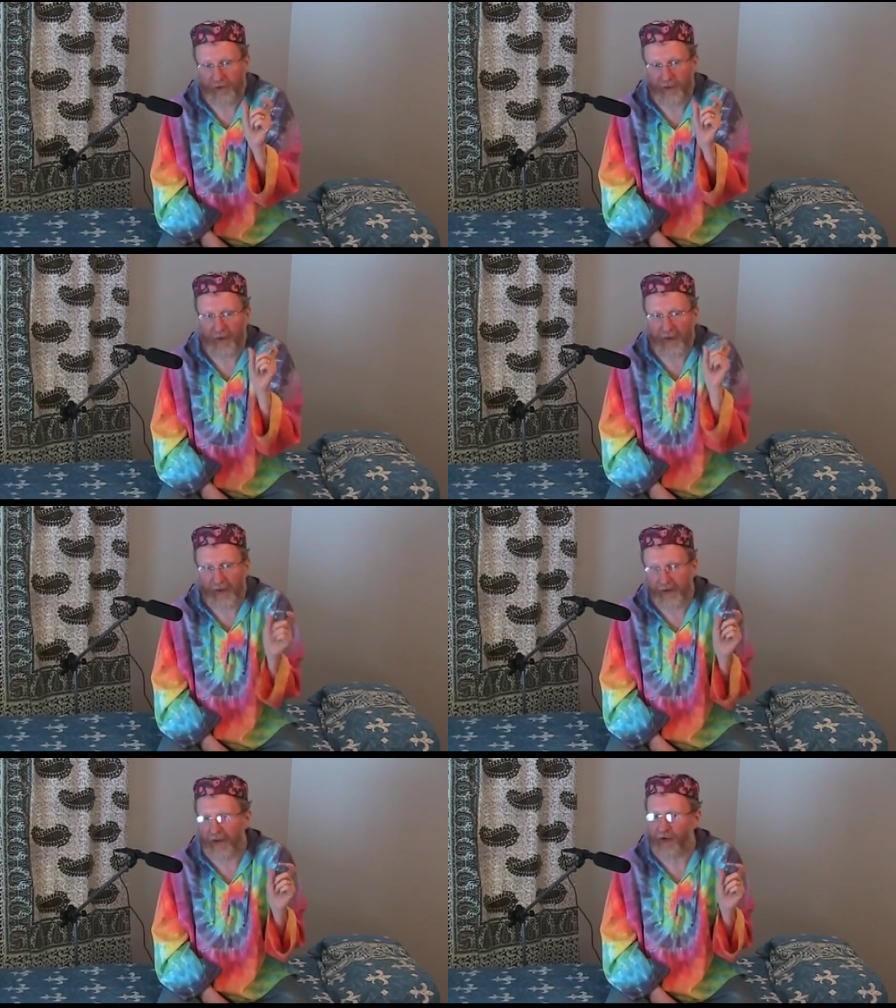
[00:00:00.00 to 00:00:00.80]
So
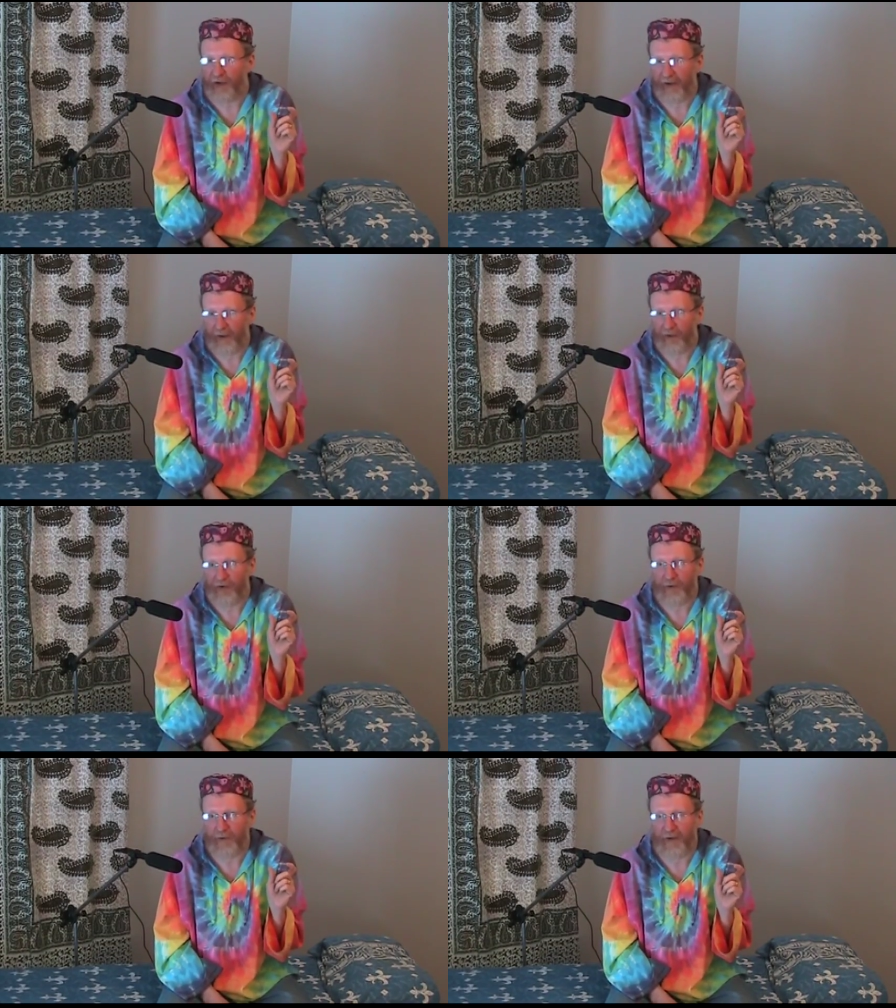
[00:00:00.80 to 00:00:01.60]
El in ancient
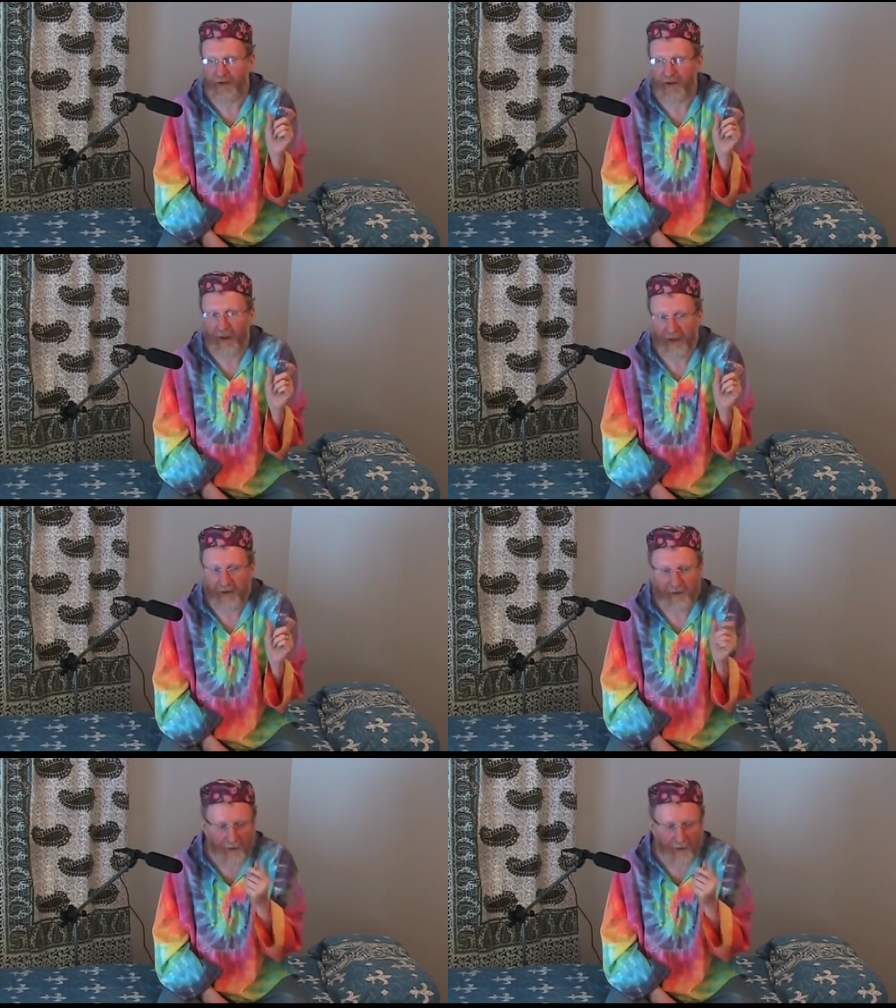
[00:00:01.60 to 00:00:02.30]
languages means God.